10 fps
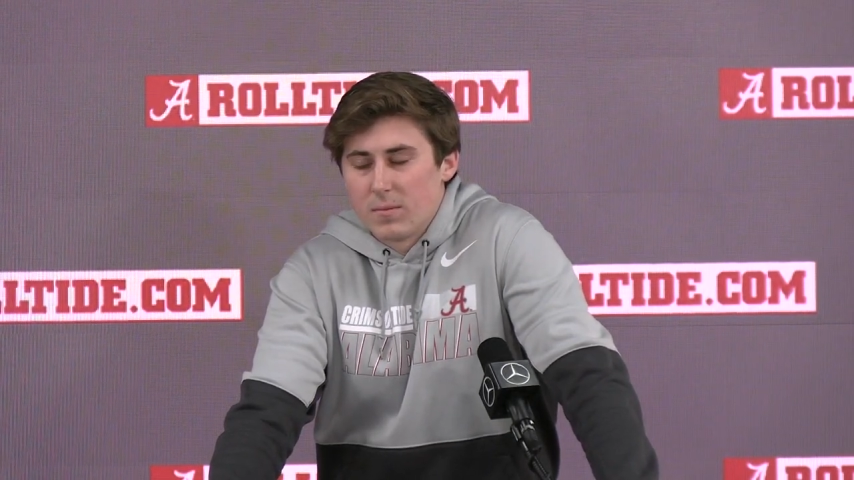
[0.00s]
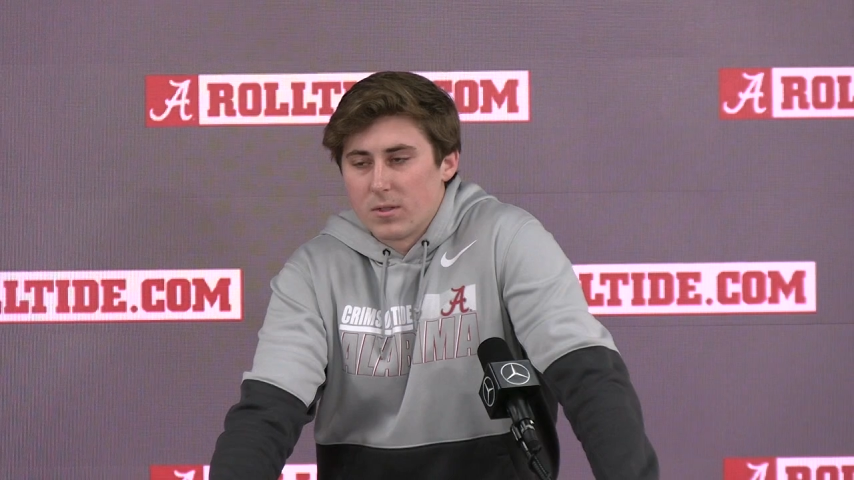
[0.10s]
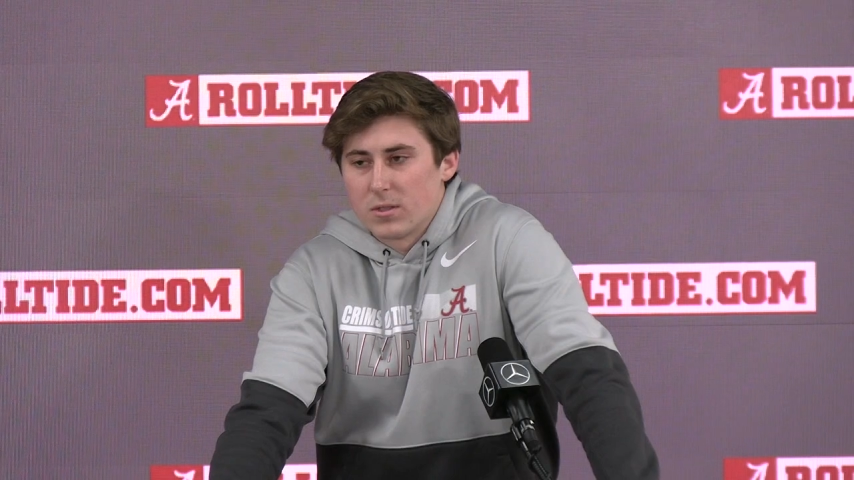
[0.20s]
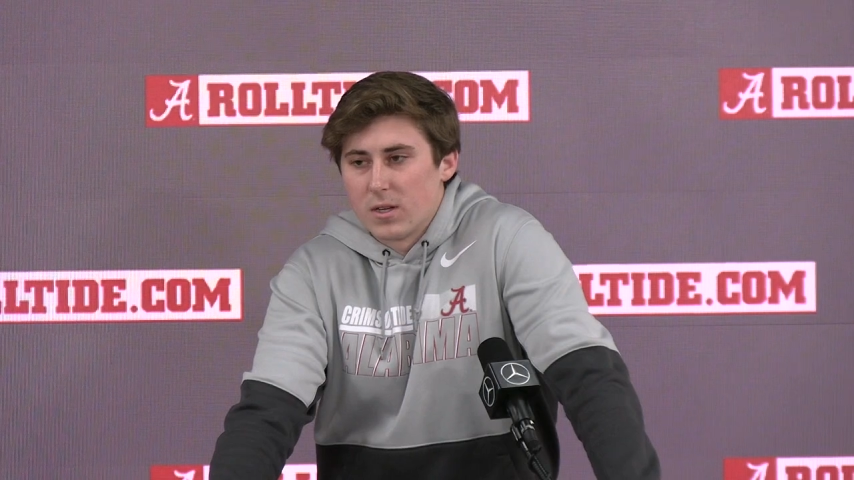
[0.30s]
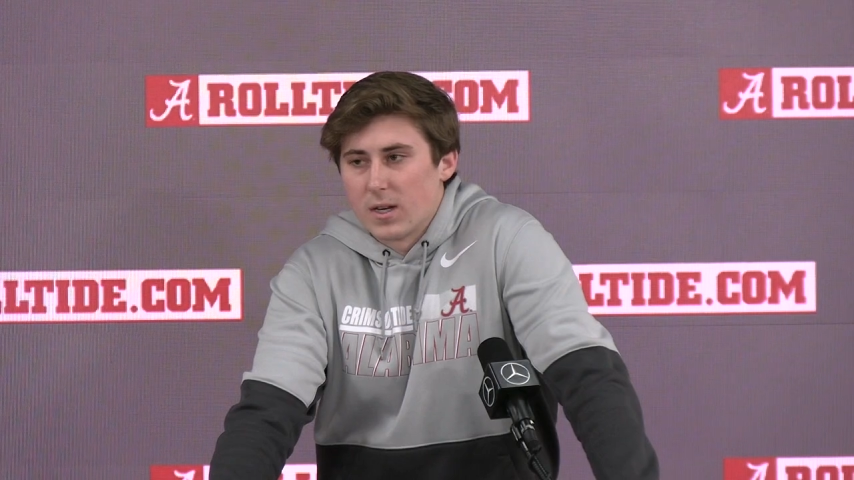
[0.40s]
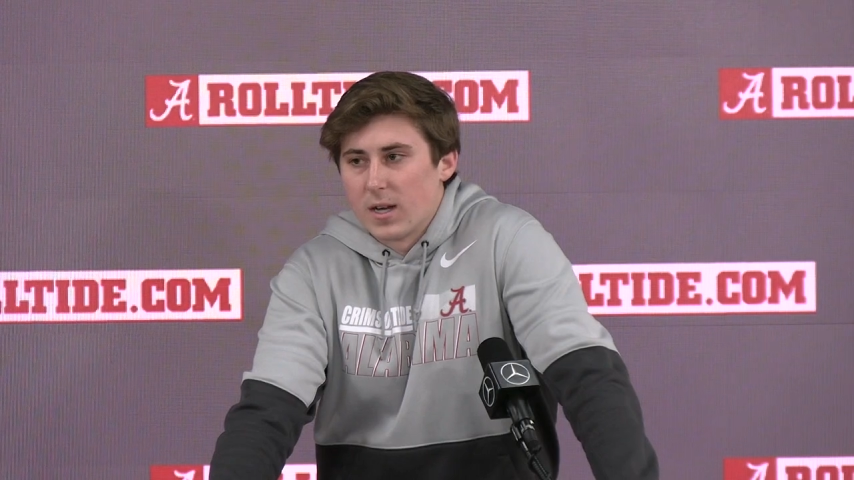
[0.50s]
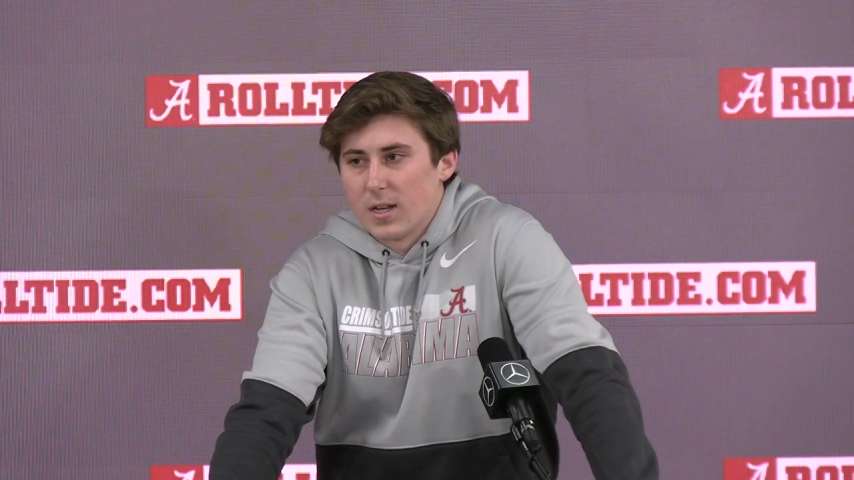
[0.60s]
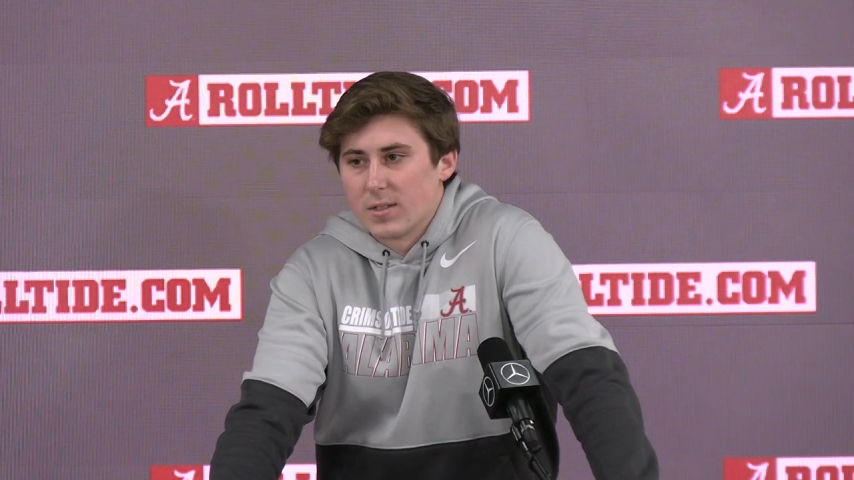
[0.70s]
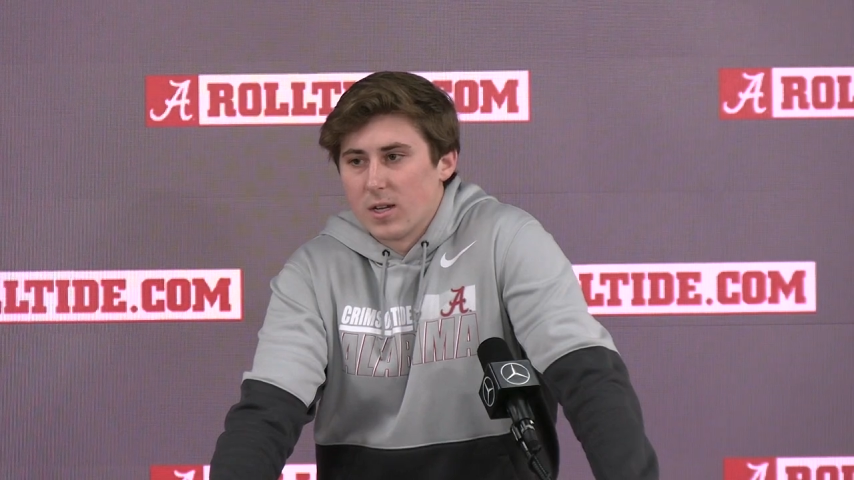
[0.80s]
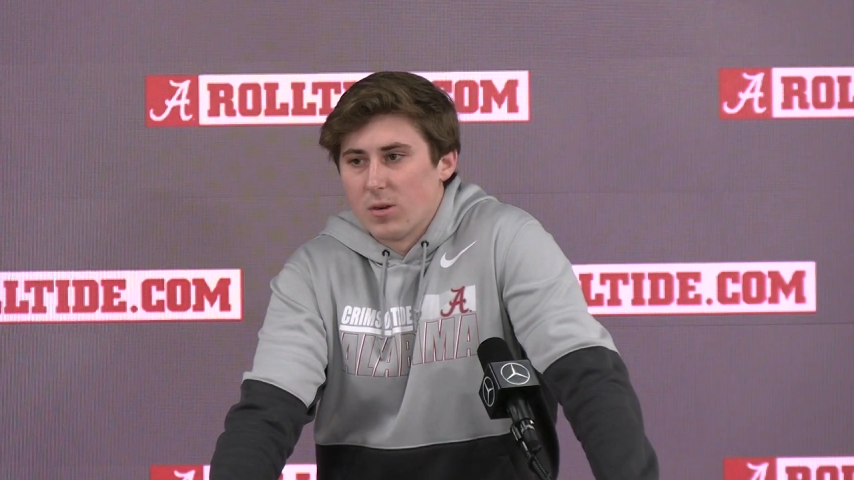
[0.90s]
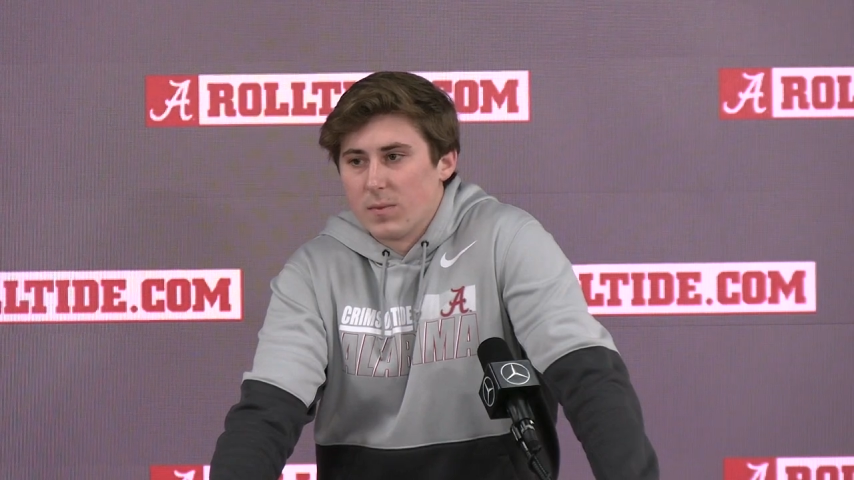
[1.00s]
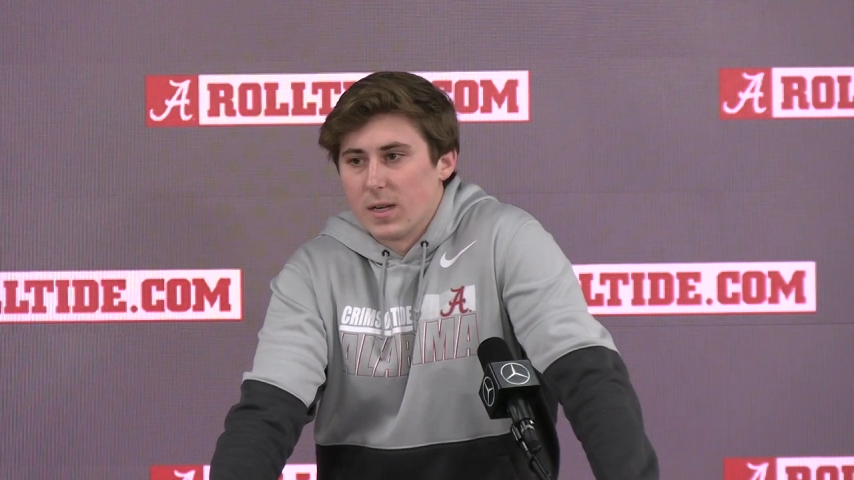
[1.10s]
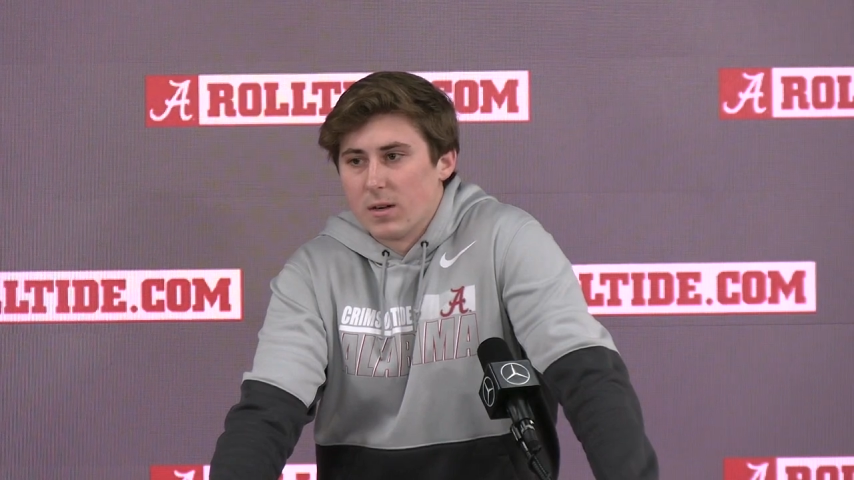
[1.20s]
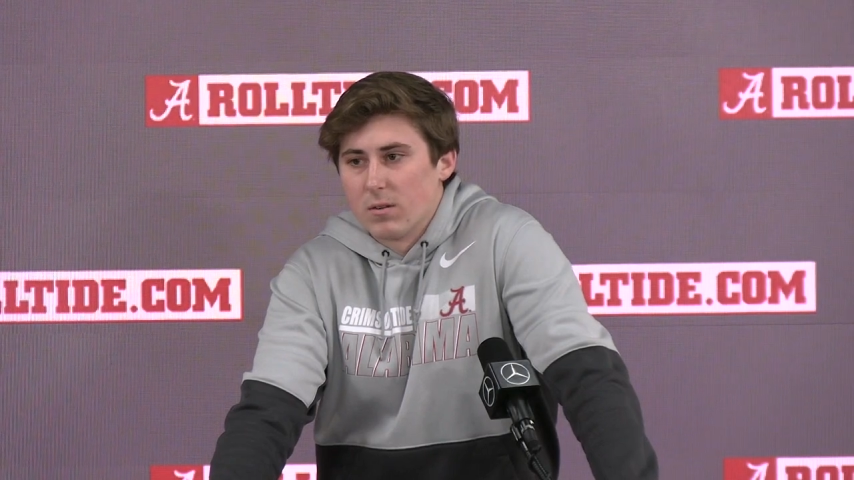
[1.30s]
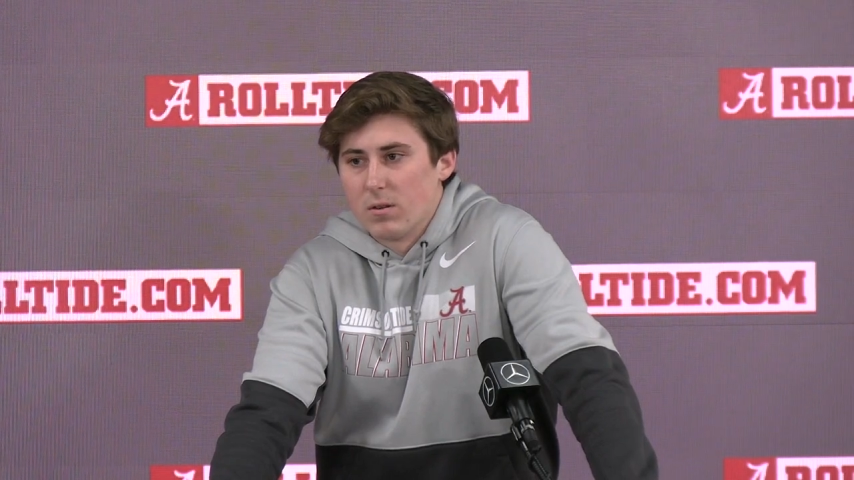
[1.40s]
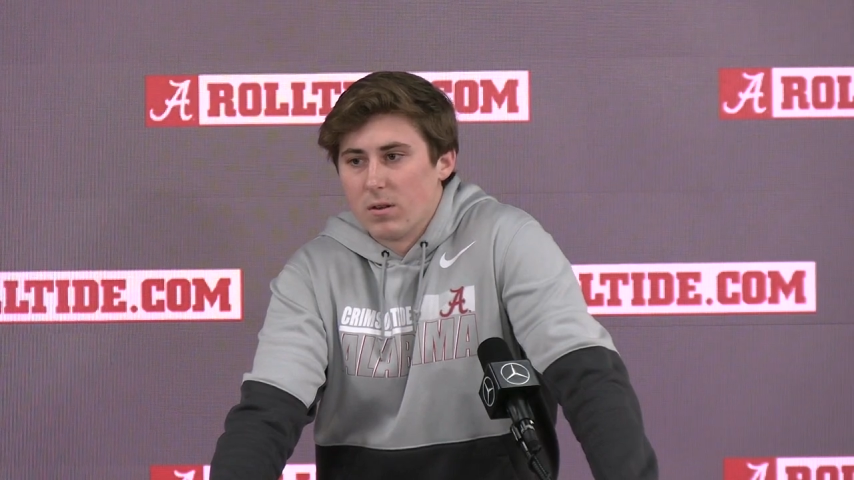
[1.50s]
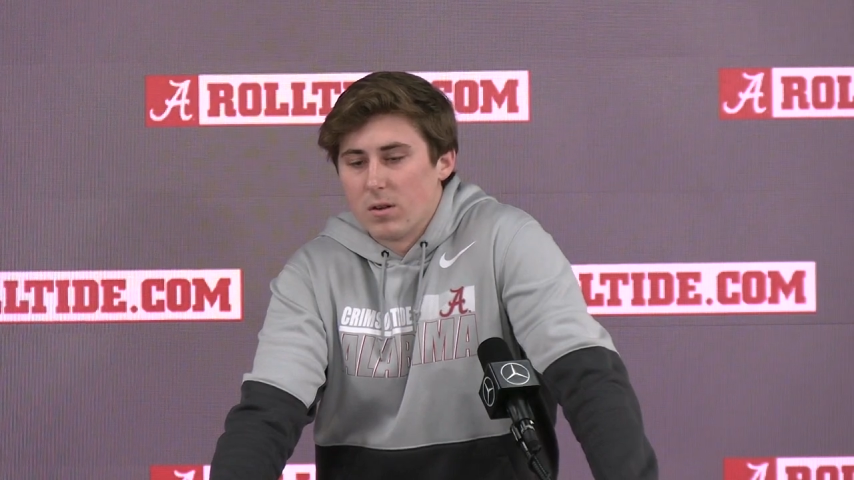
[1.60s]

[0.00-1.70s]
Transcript: There's a lot of guys that helped me out,